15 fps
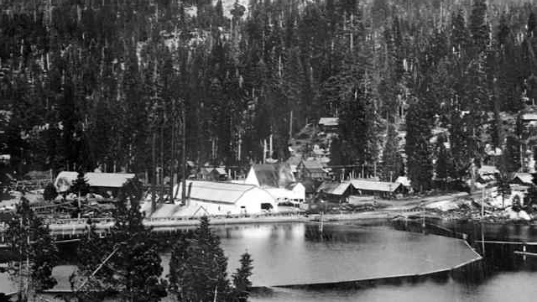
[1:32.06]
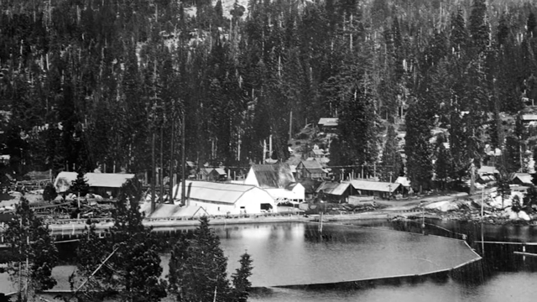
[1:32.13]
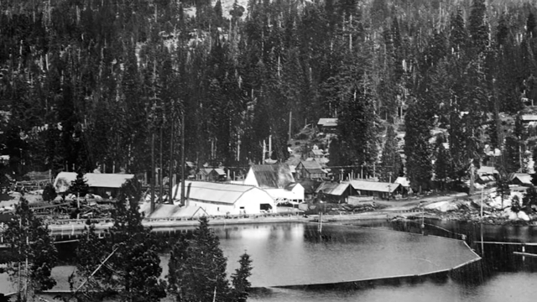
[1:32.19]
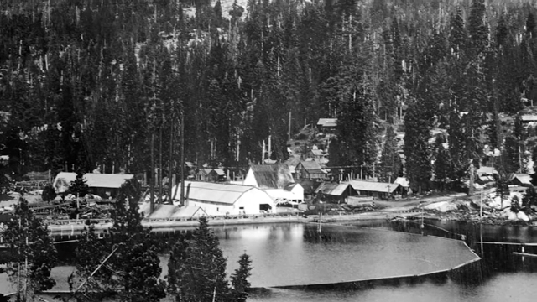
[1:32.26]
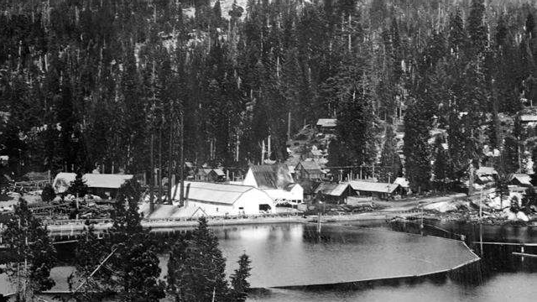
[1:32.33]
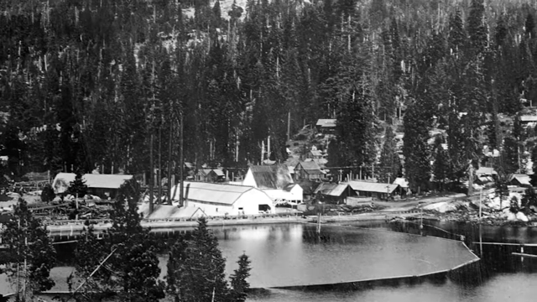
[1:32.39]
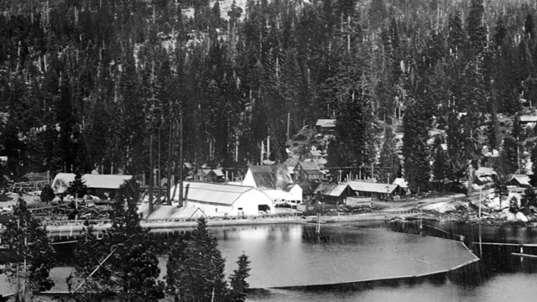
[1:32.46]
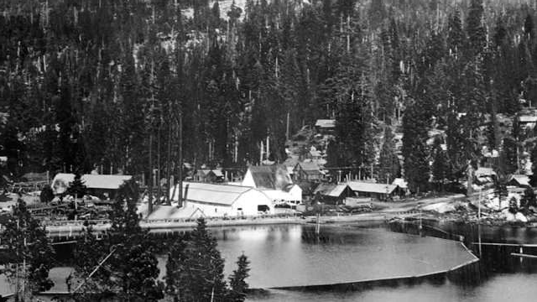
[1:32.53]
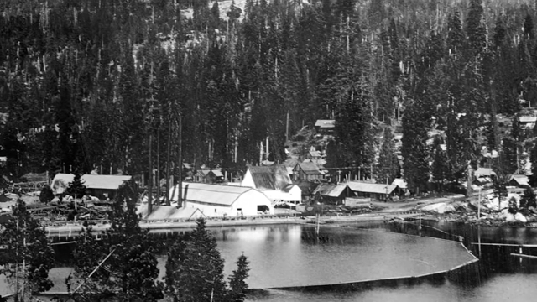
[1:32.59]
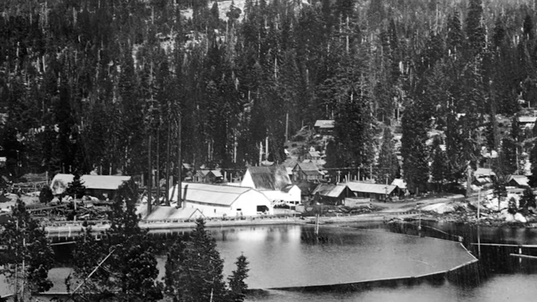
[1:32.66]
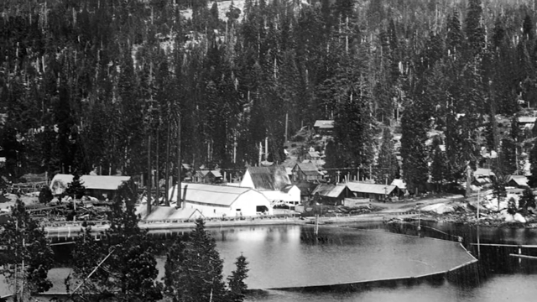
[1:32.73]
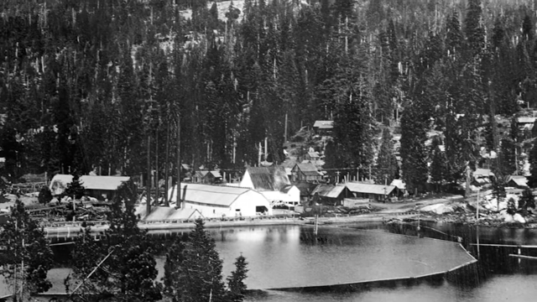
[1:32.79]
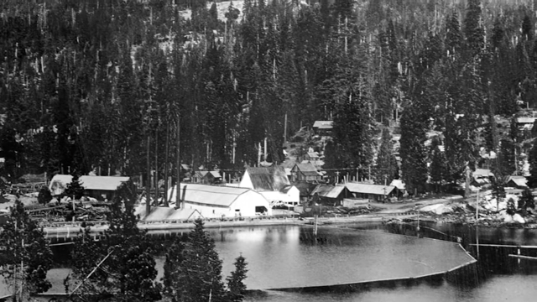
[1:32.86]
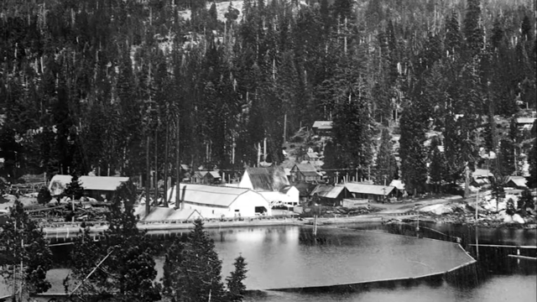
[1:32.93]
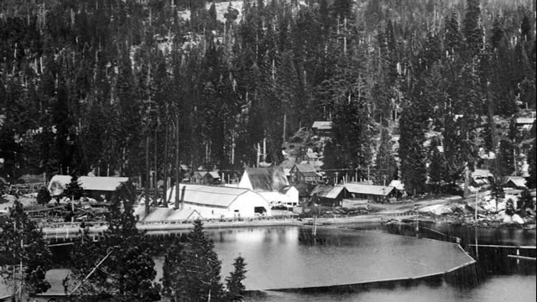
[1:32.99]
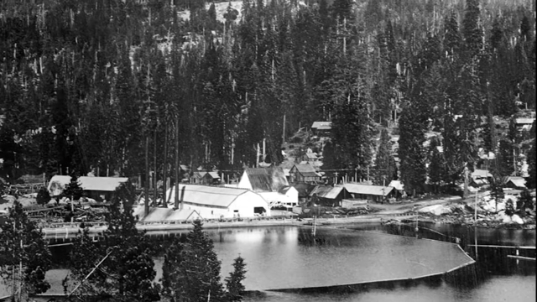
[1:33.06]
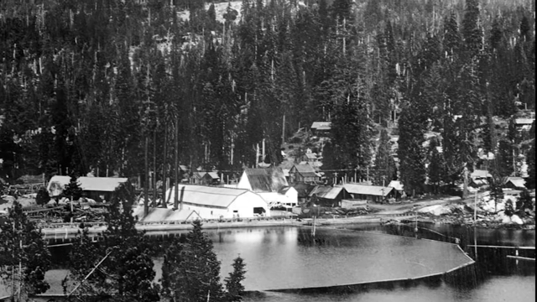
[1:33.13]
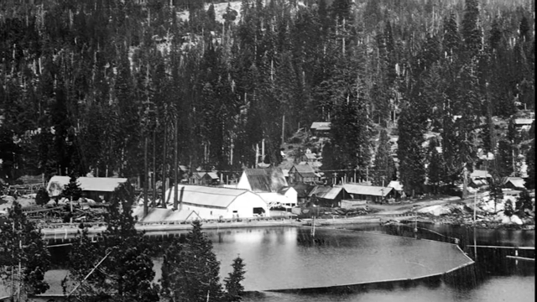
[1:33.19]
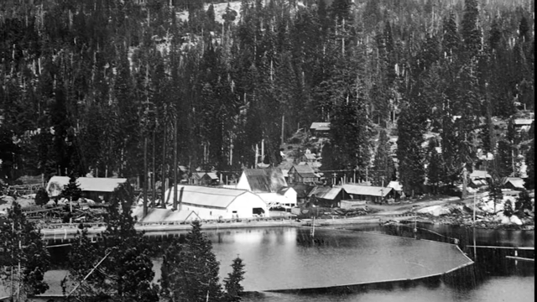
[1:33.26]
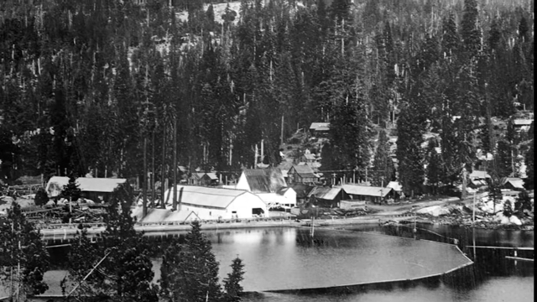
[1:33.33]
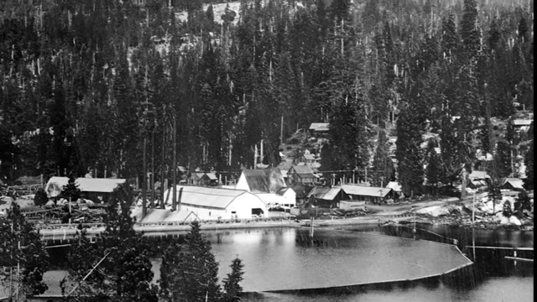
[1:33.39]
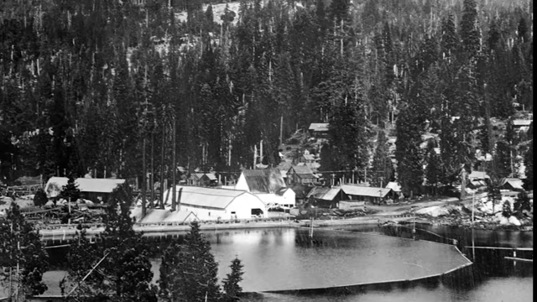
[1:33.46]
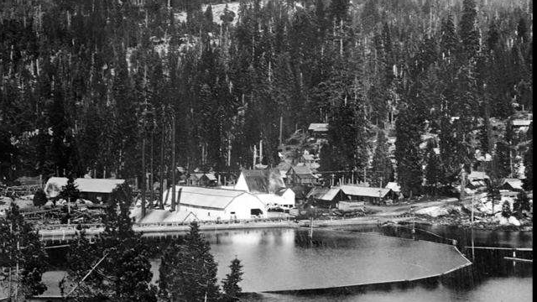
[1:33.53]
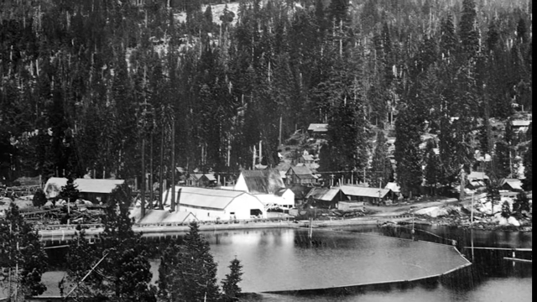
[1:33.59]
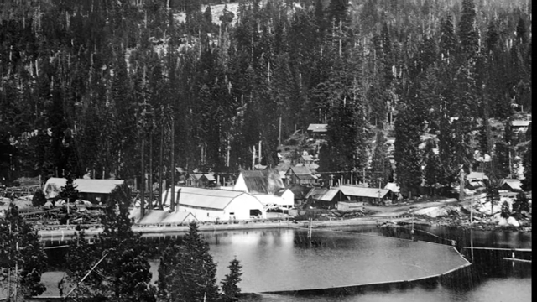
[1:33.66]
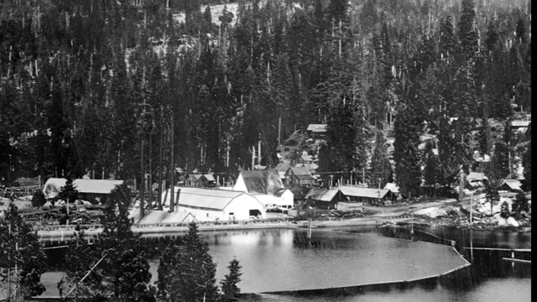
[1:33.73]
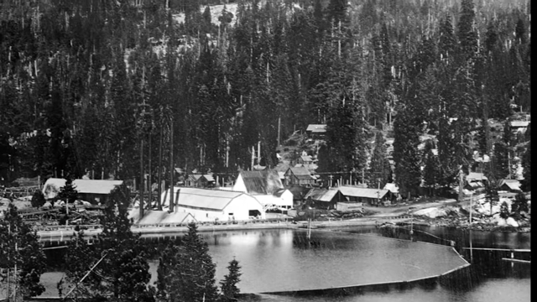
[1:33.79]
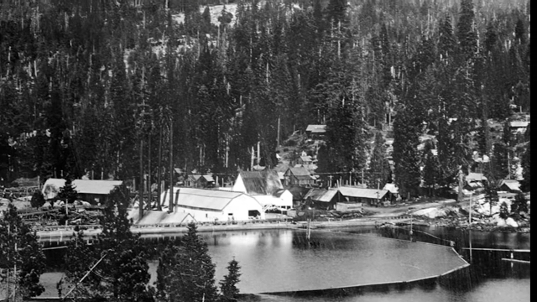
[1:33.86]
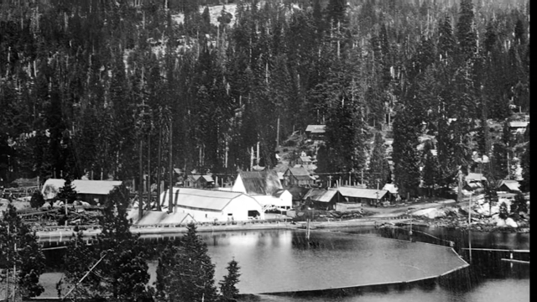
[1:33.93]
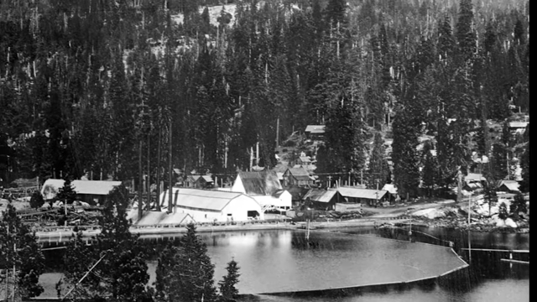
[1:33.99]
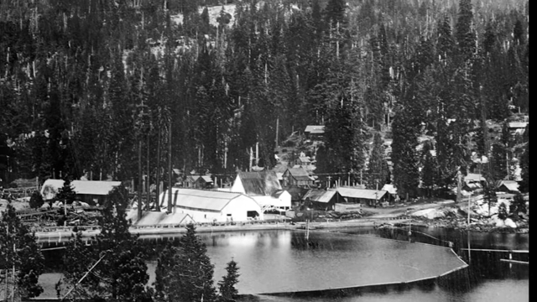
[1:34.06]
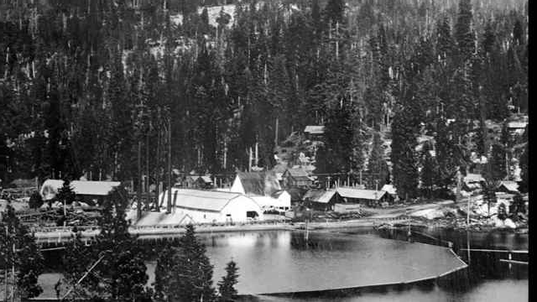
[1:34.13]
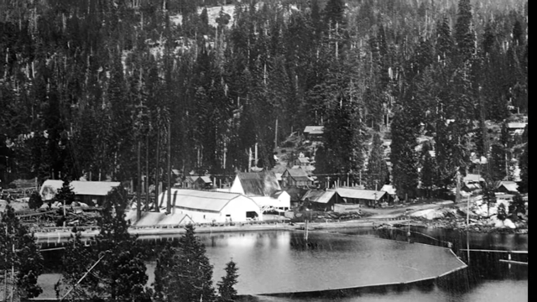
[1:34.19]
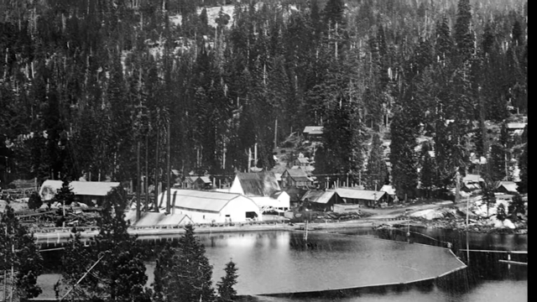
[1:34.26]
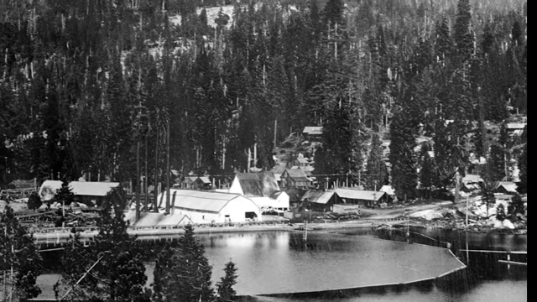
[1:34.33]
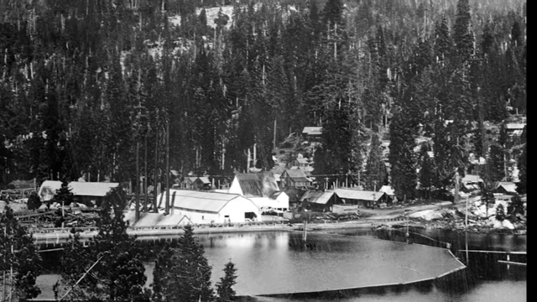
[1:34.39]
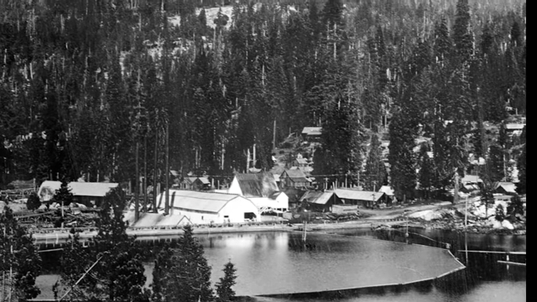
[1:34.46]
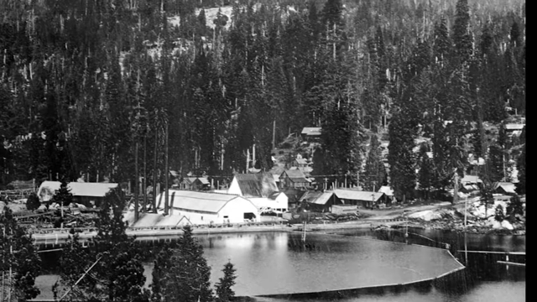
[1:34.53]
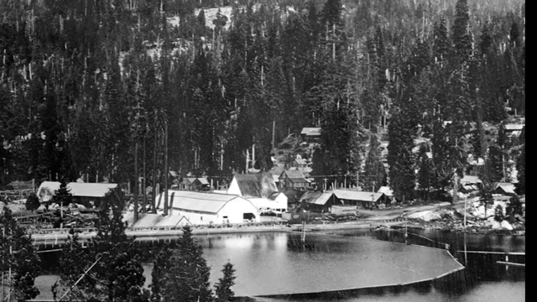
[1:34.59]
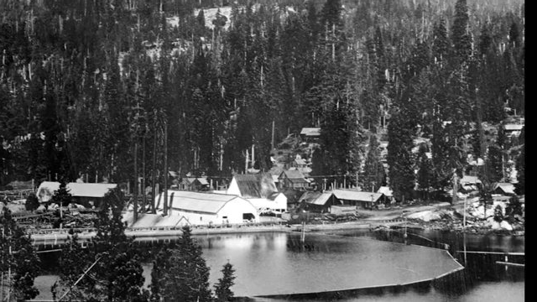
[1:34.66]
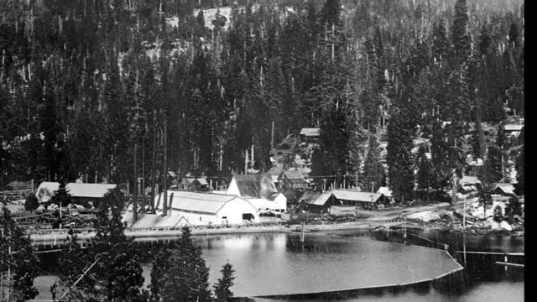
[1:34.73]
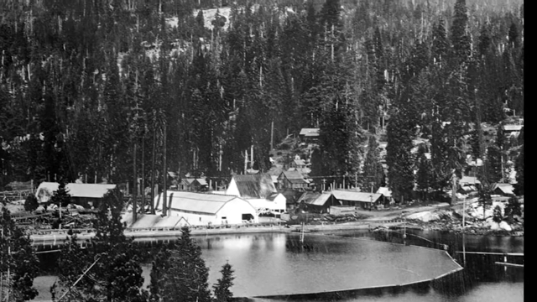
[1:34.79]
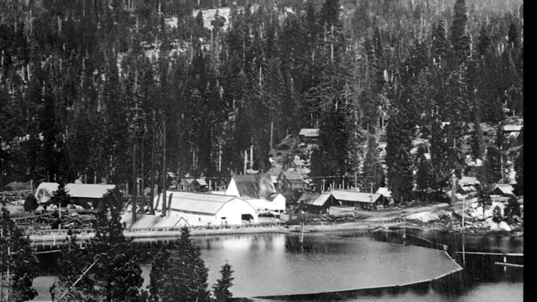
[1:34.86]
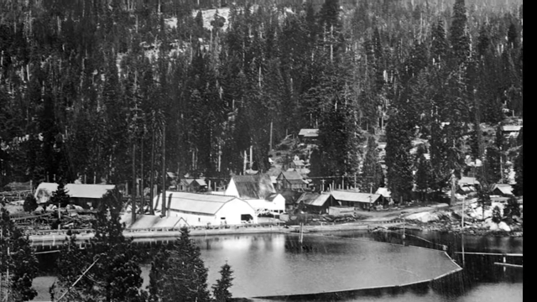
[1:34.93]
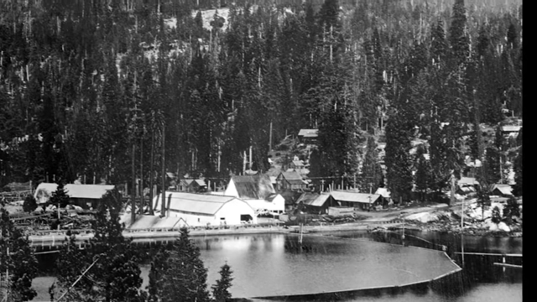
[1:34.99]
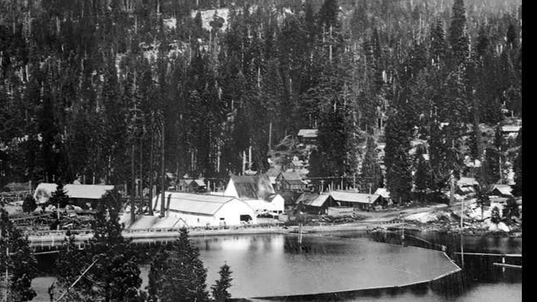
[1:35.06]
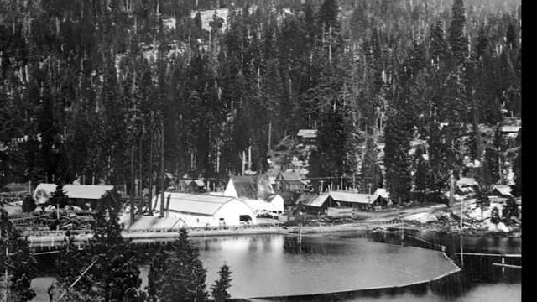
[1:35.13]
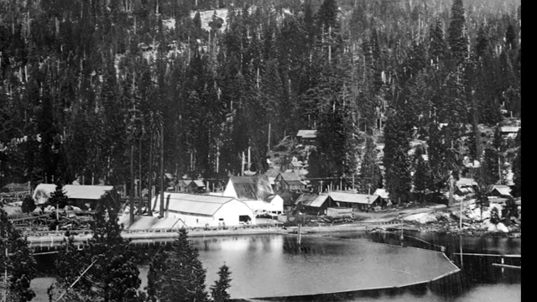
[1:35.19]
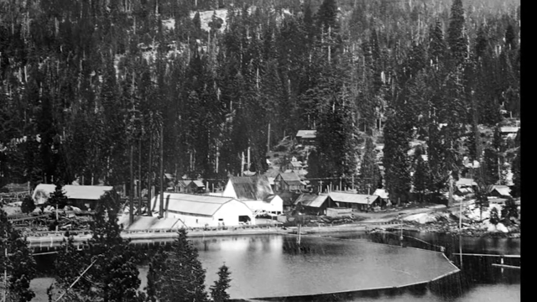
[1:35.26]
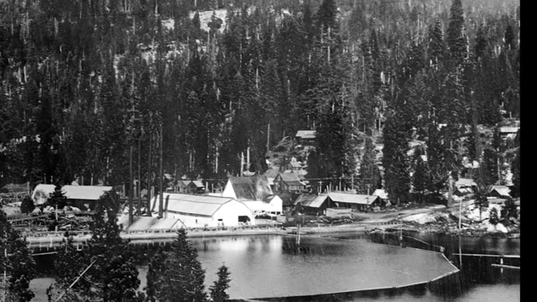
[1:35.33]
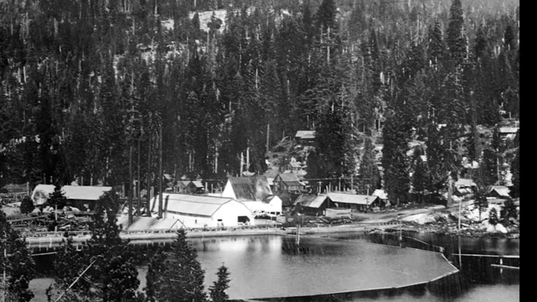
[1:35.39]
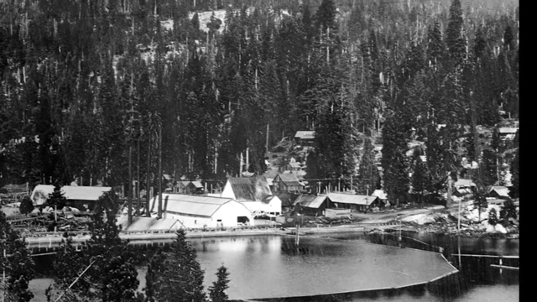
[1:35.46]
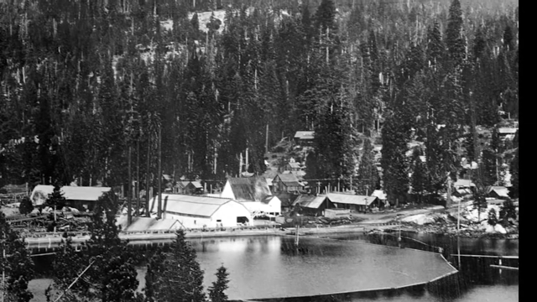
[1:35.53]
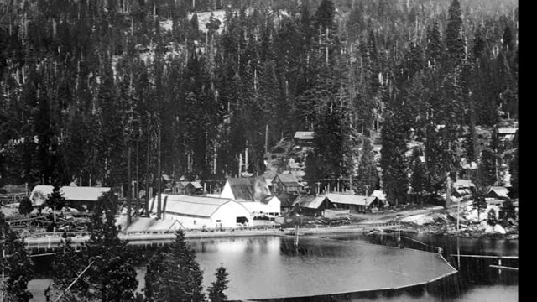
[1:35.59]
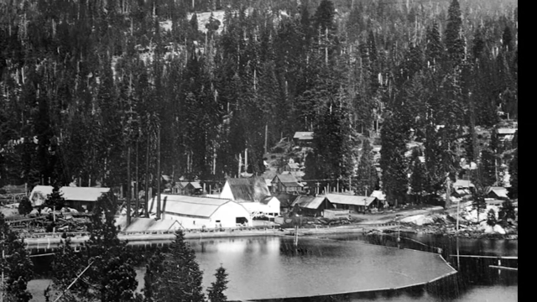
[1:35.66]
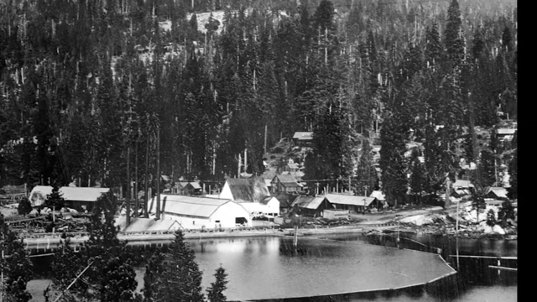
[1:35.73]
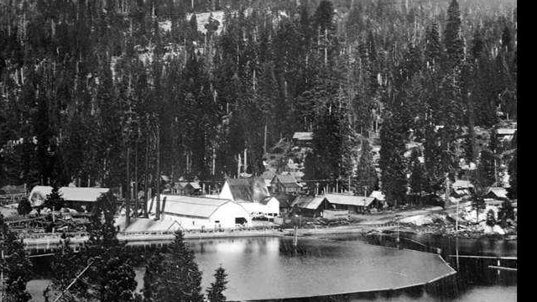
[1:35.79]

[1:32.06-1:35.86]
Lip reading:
Nobody's mouth can be seen.